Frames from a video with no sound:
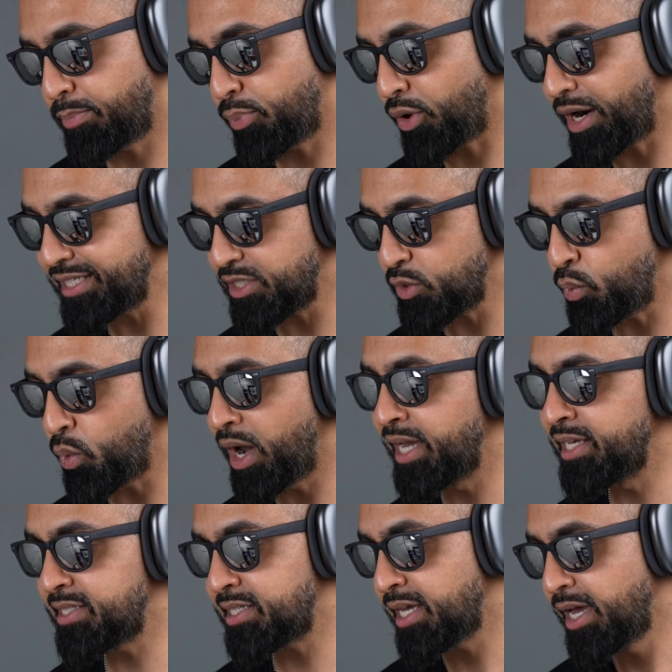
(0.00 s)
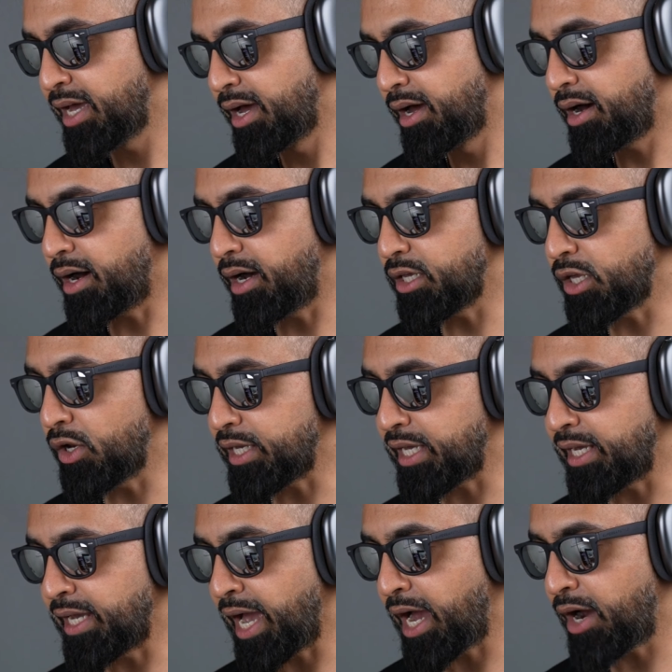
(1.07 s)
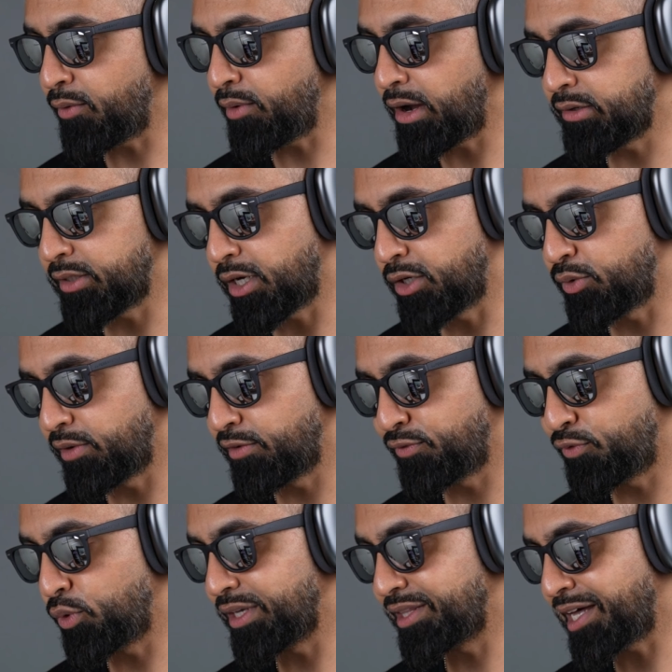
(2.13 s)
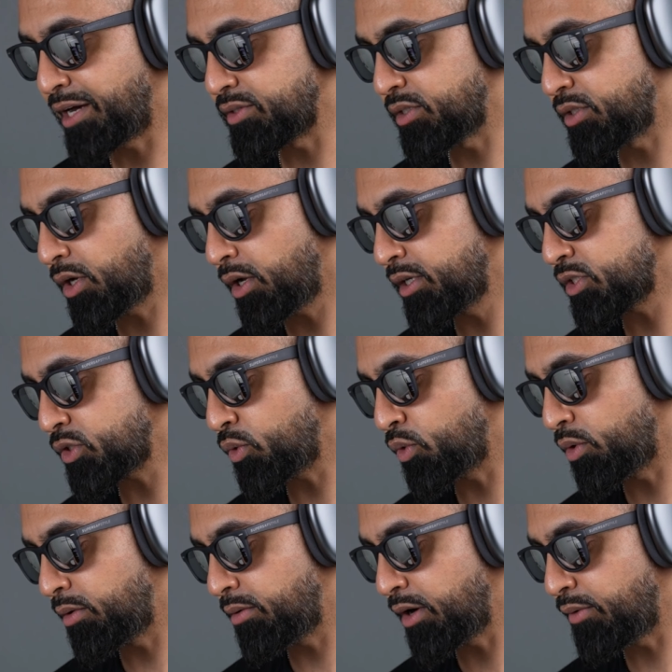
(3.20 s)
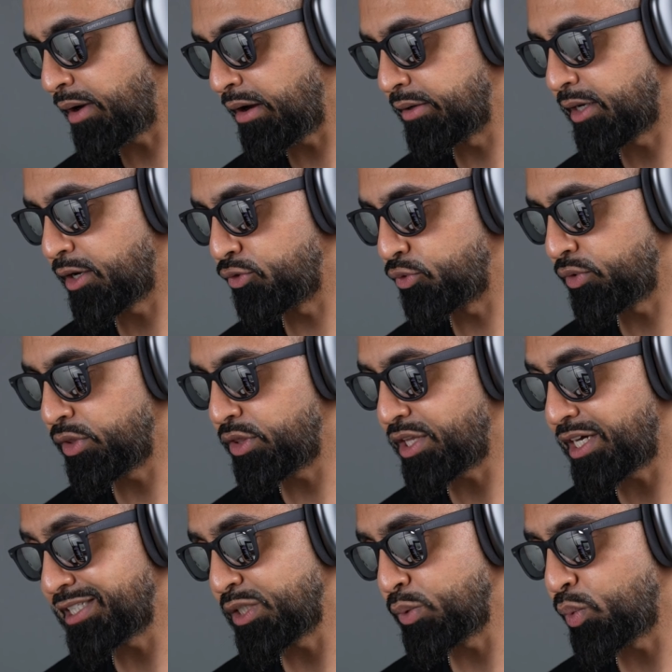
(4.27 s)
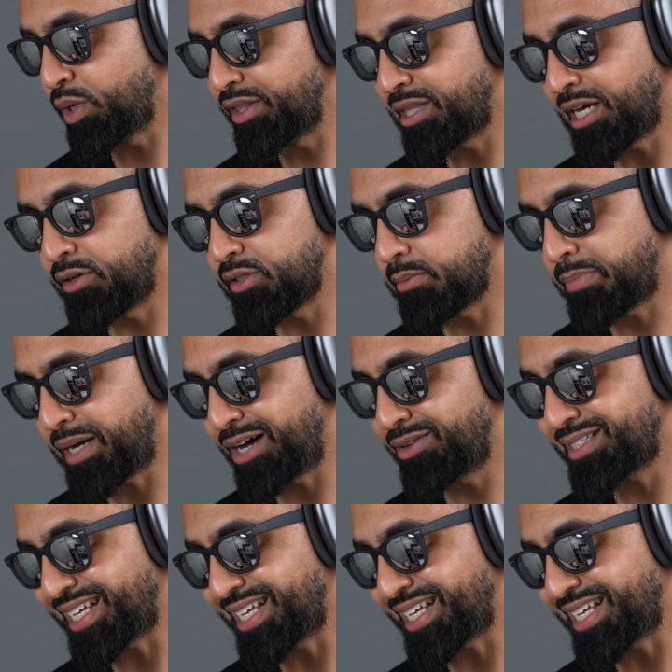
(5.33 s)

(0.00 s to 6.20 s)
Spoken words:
Pricing wise, you're looking at around $140,000 or around £131,000.